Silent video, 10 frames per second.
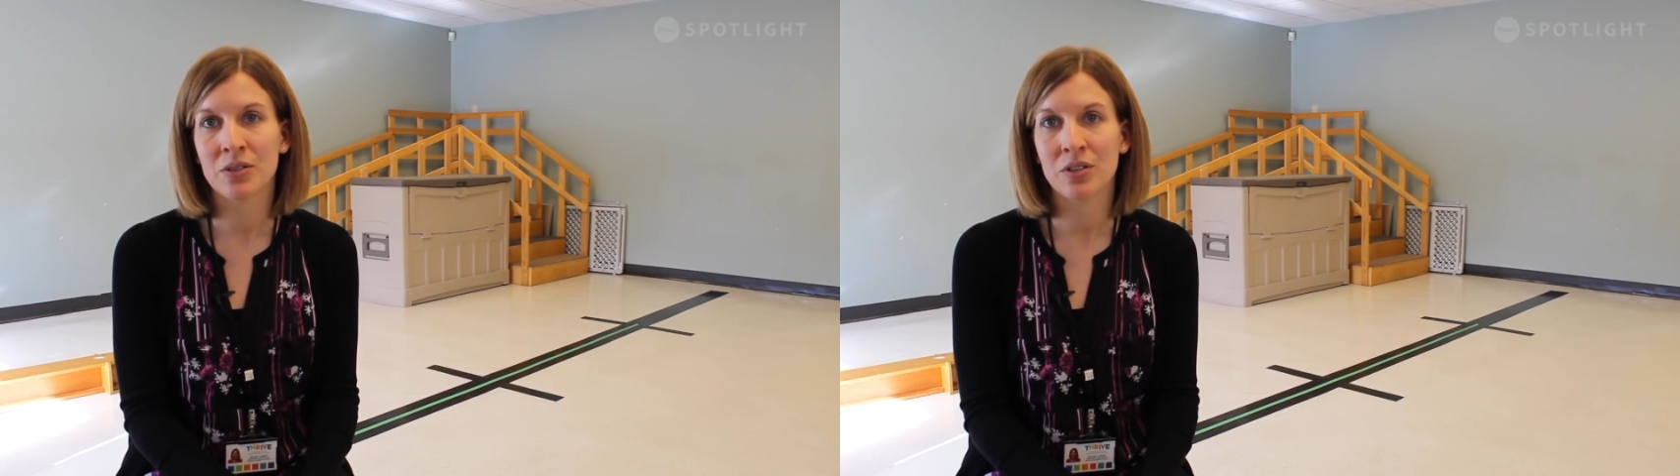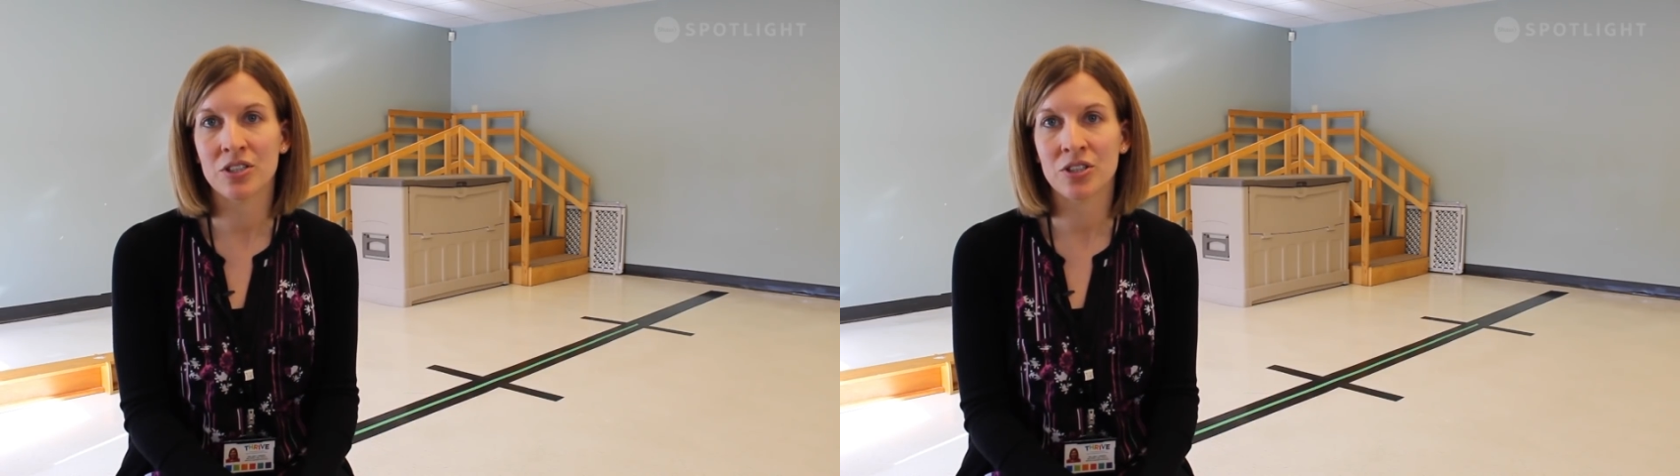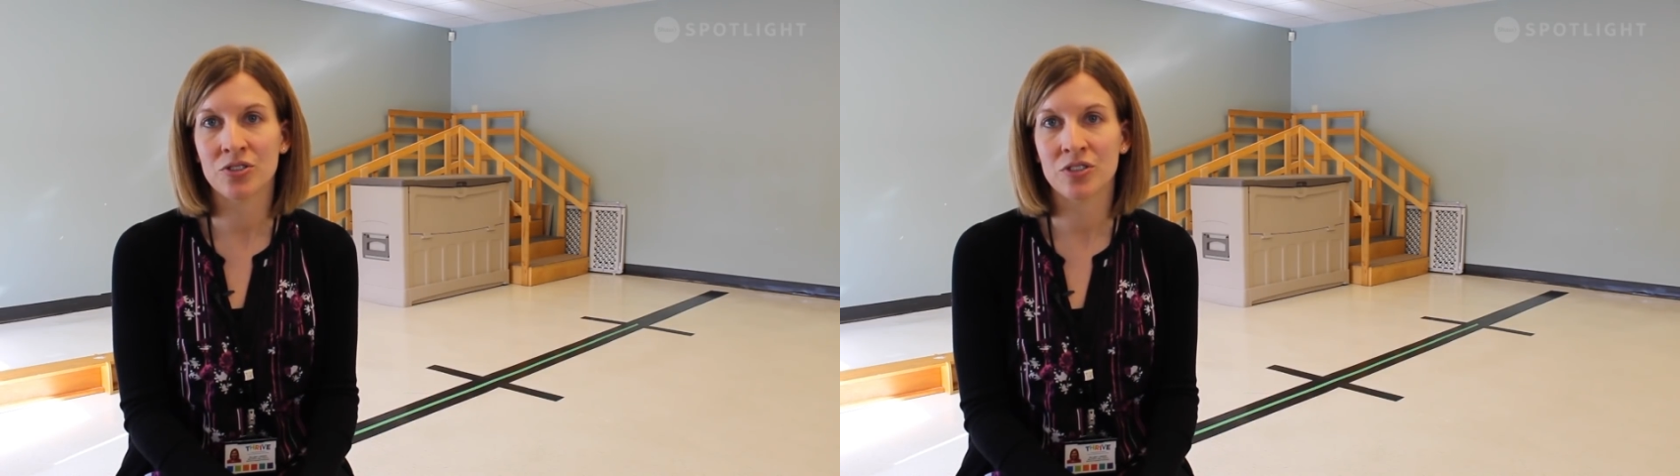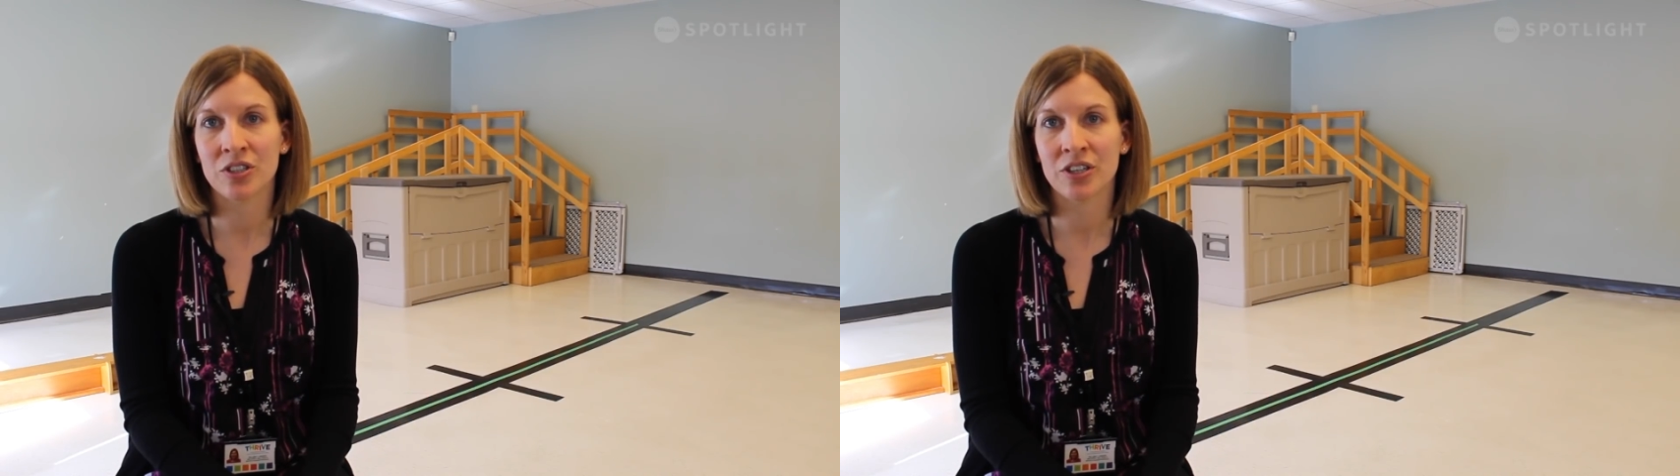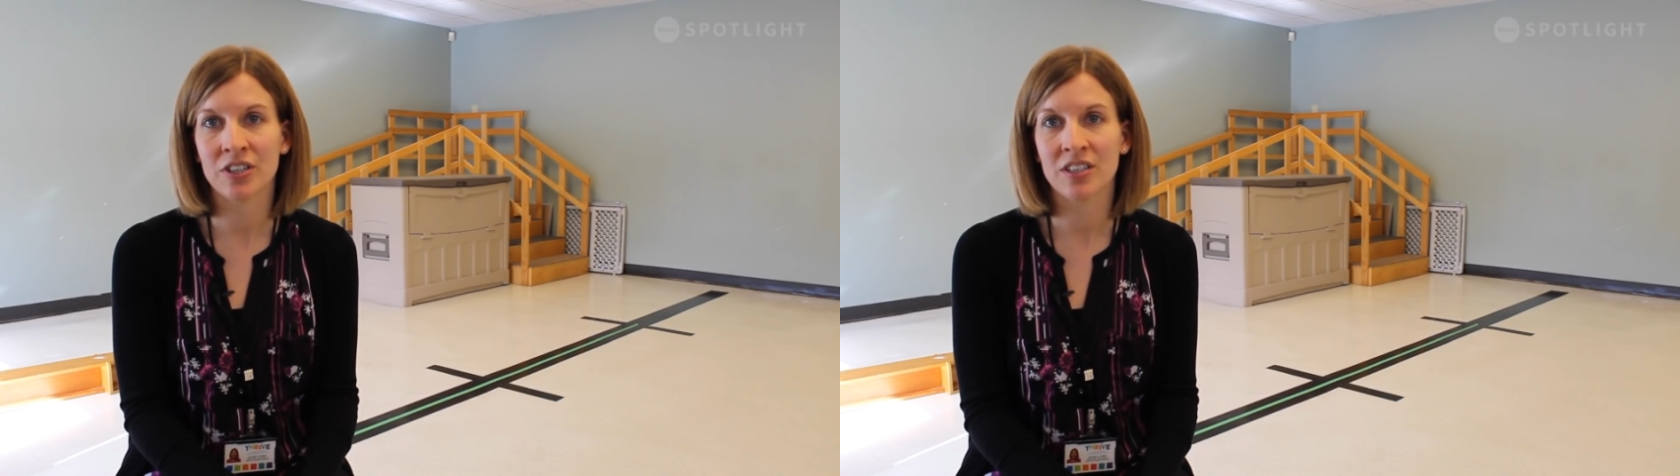so the
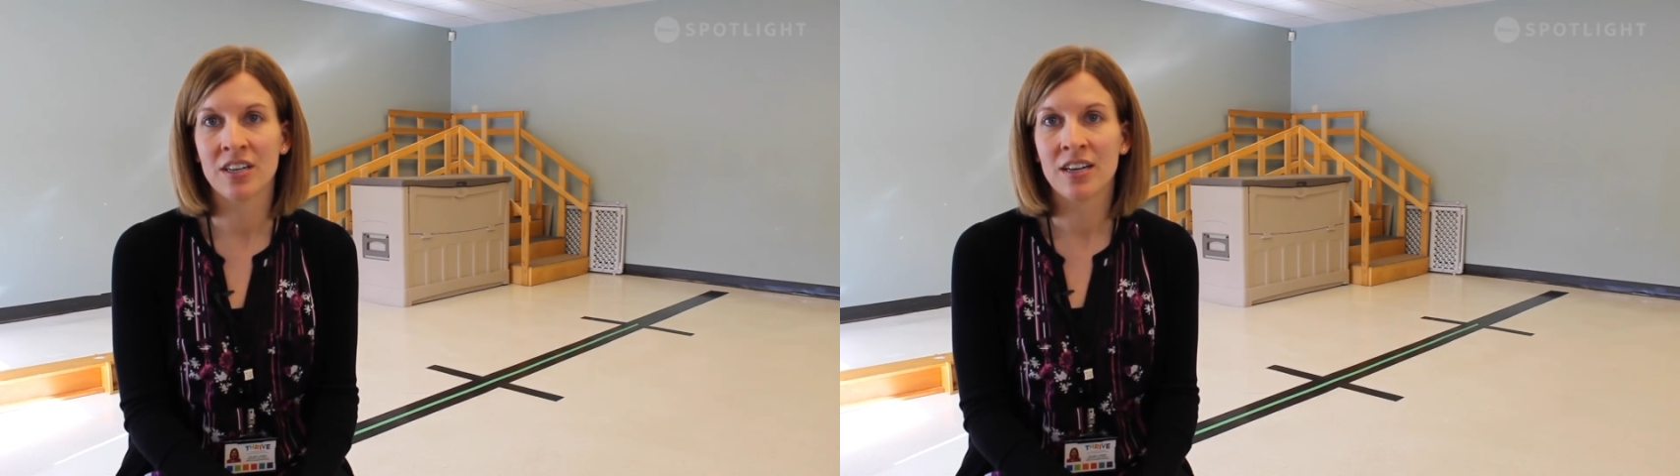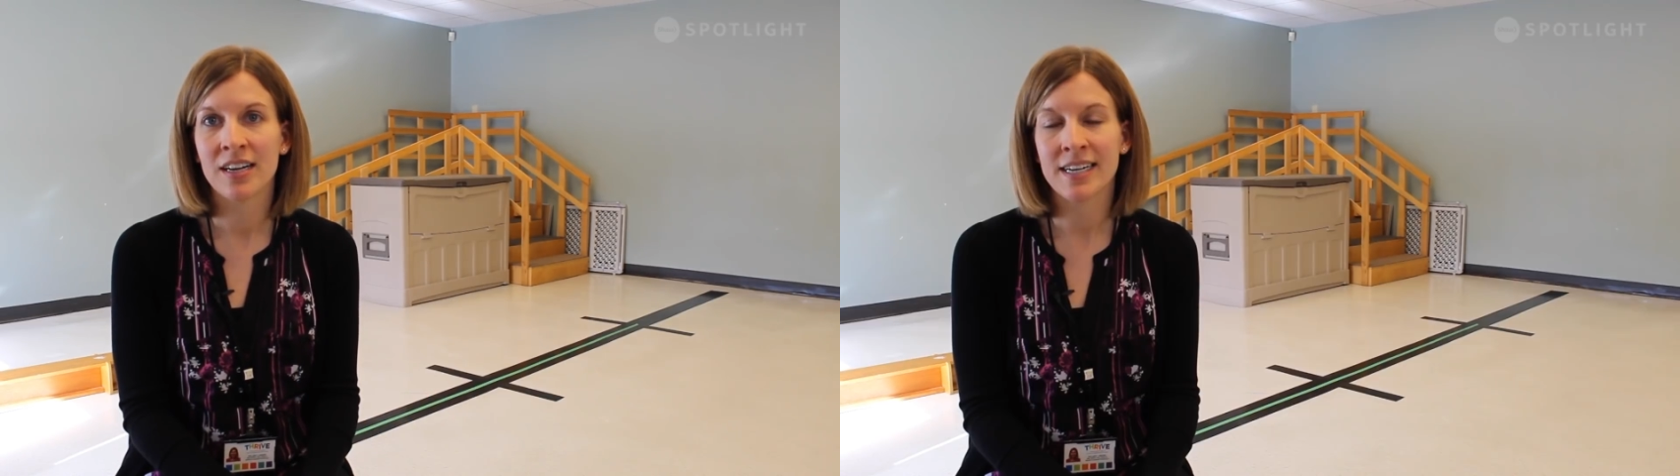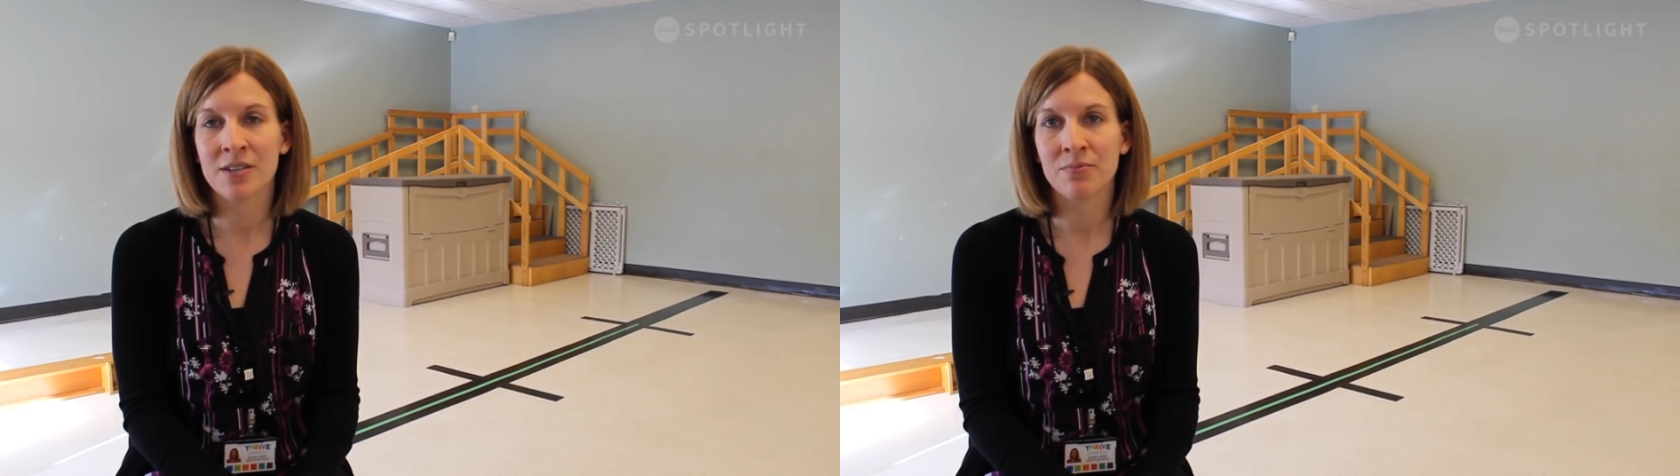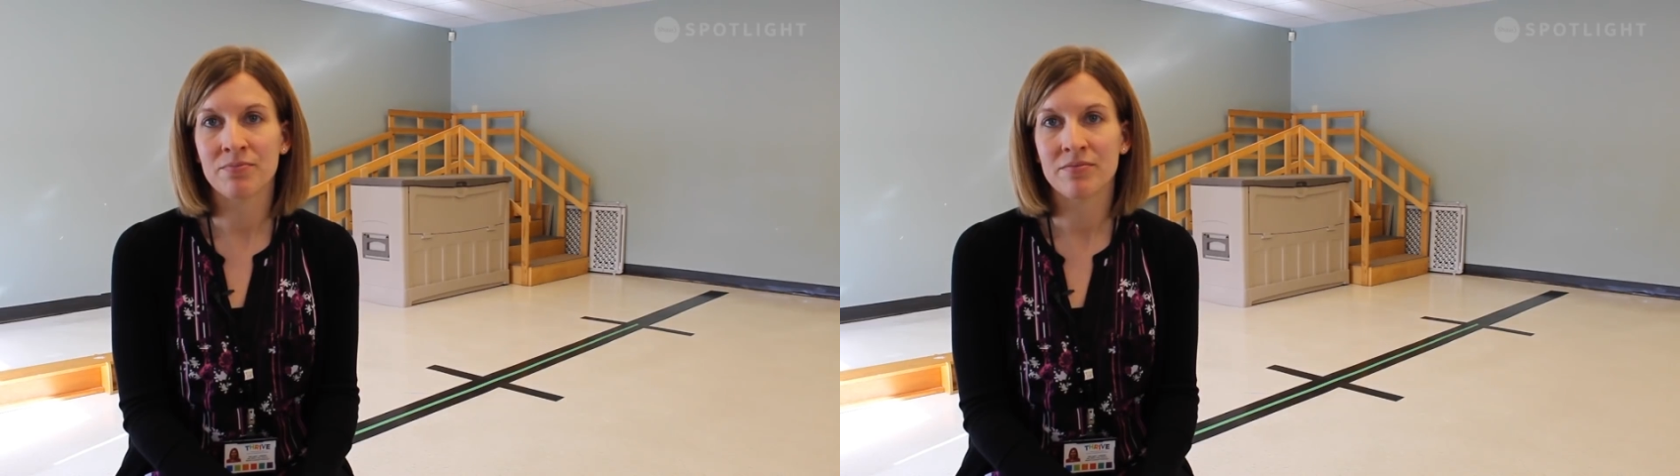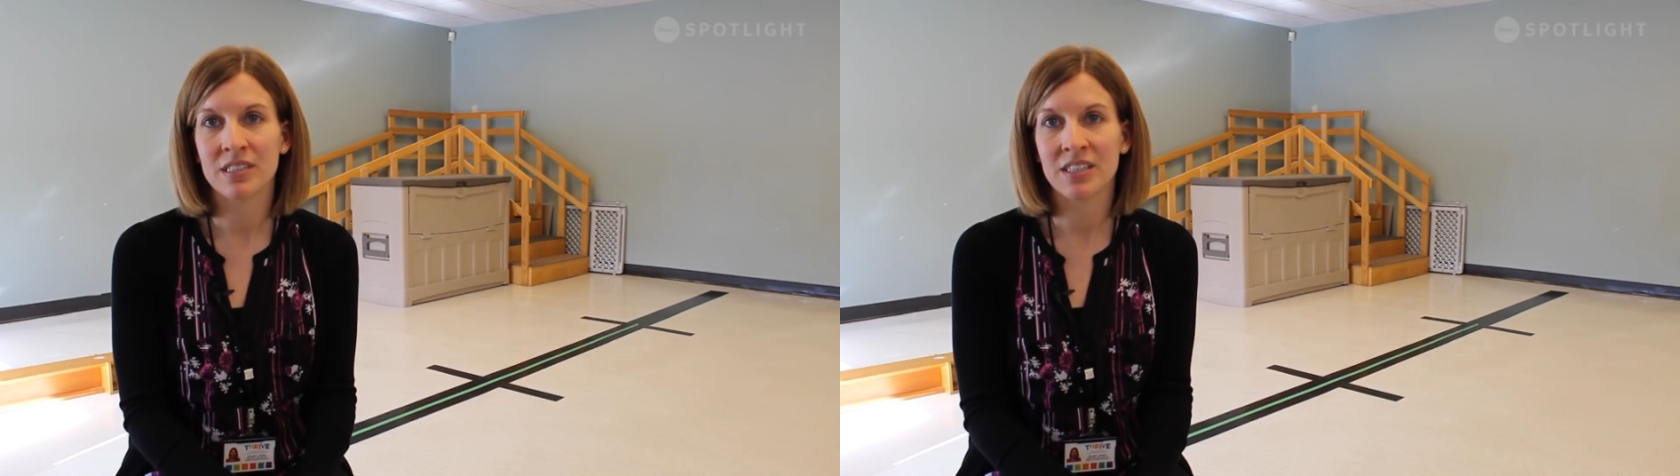children learn um,